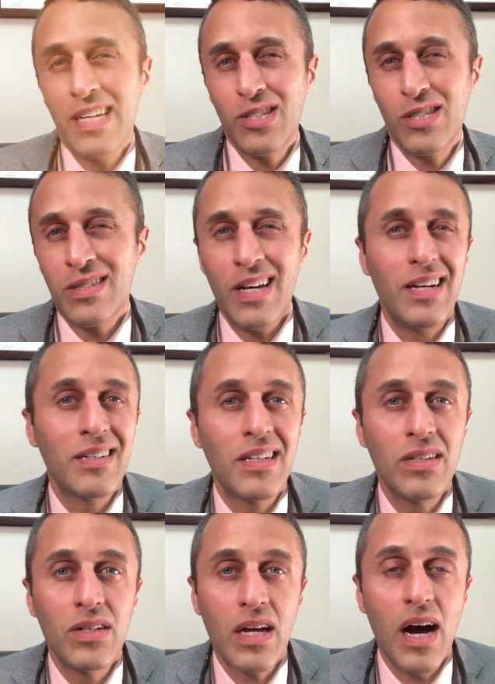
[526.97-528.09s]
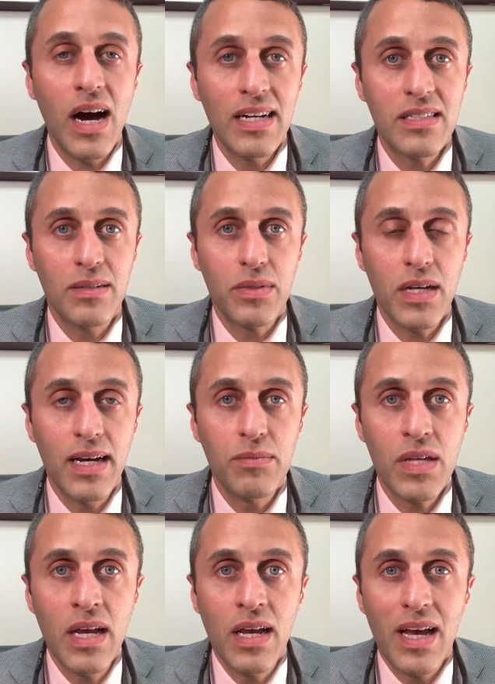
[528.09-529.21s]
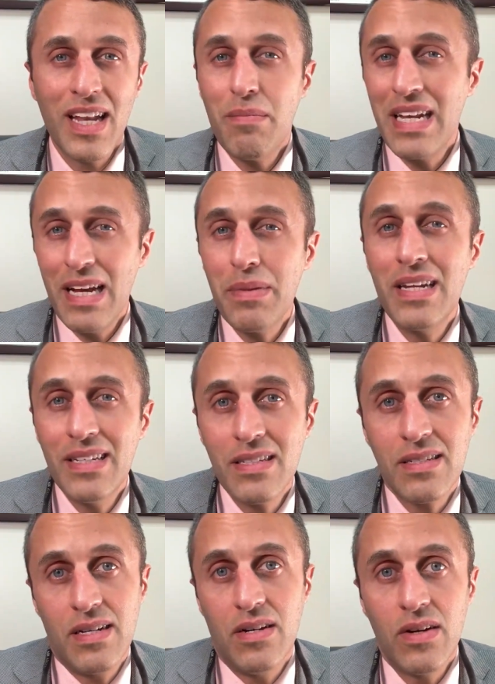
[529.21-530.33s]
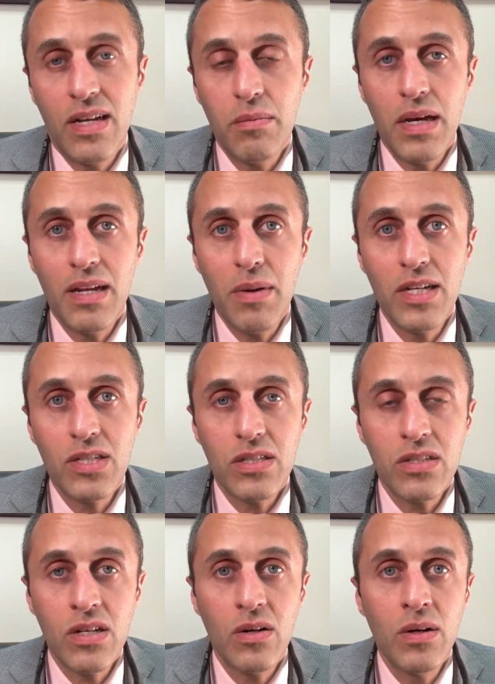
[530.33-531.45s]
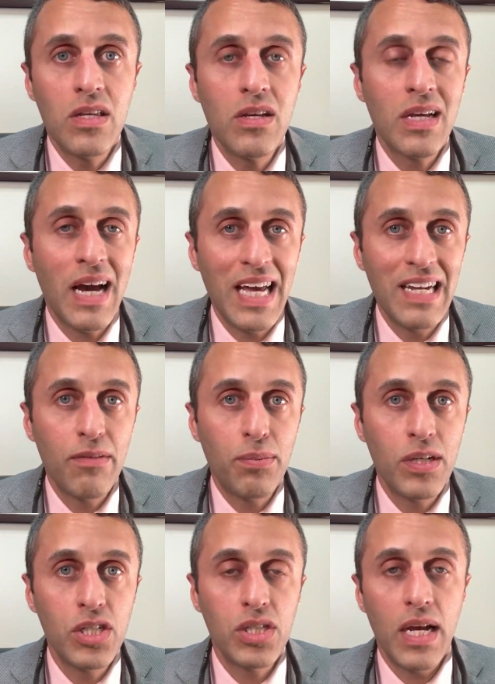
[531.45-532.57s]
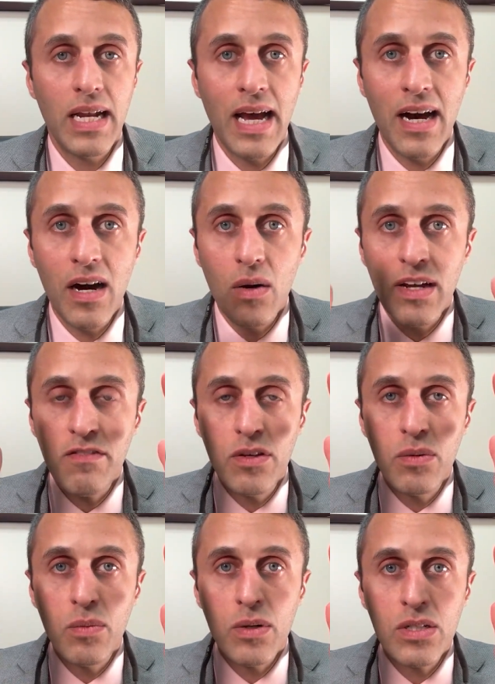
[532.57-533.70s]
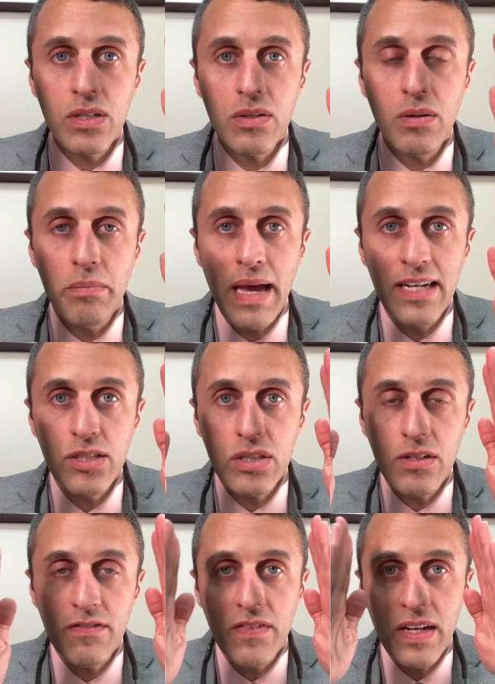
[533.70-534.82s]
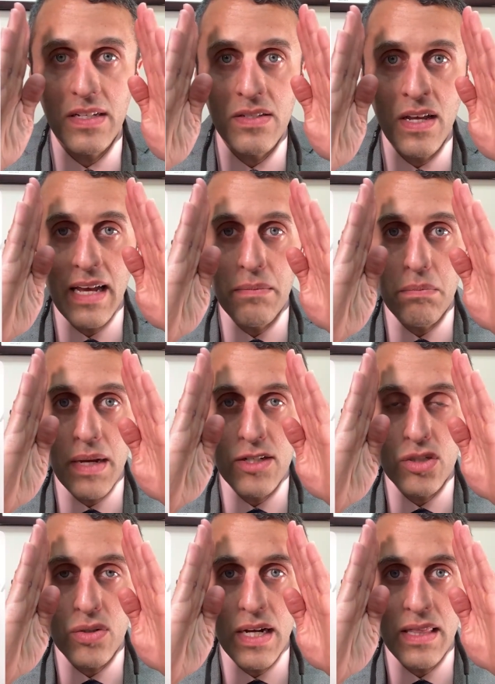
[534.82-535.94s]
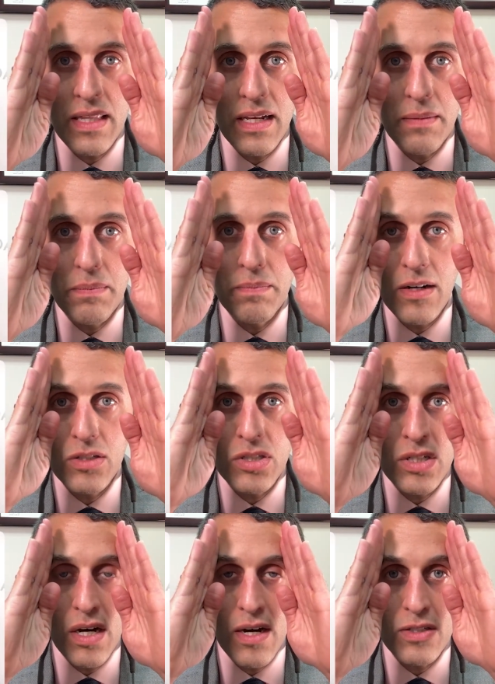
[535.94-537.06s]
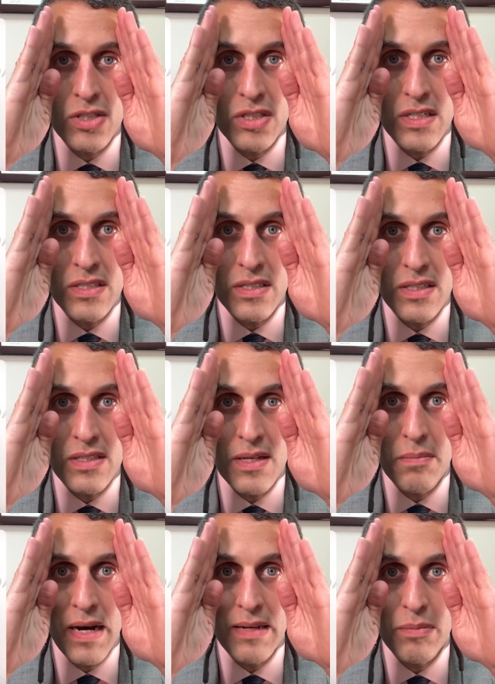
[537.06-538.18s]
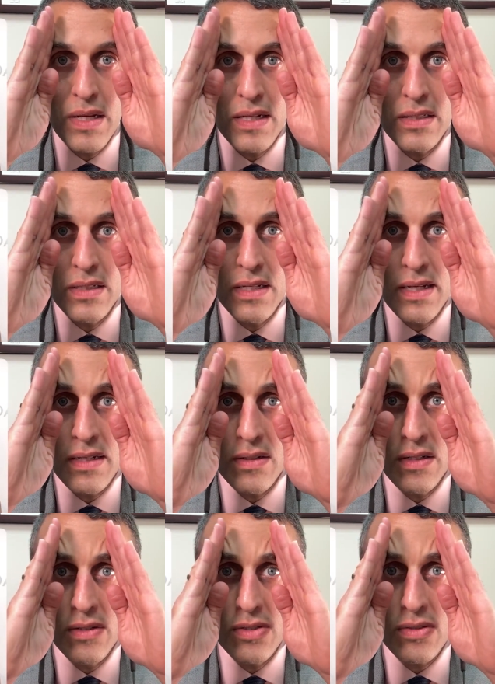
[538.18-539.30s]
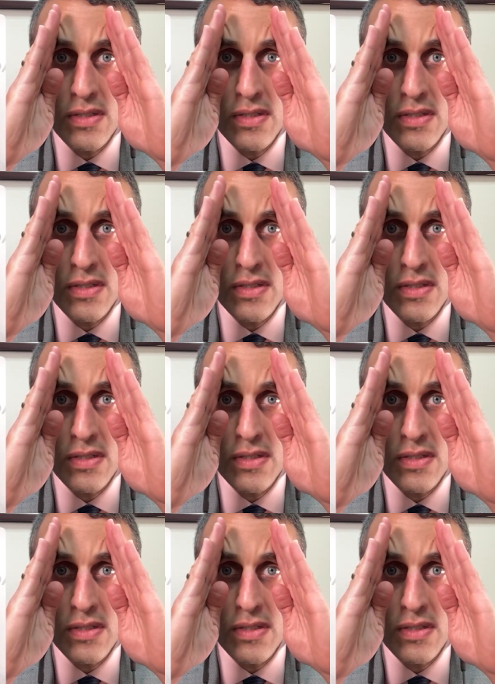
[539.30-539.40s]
that just kind of can look odd sometimes, and it may not be necessary in many patients. So you can kind of appreciate how if you were to imagine her face and measure it, the arch to arch distance might be a little closer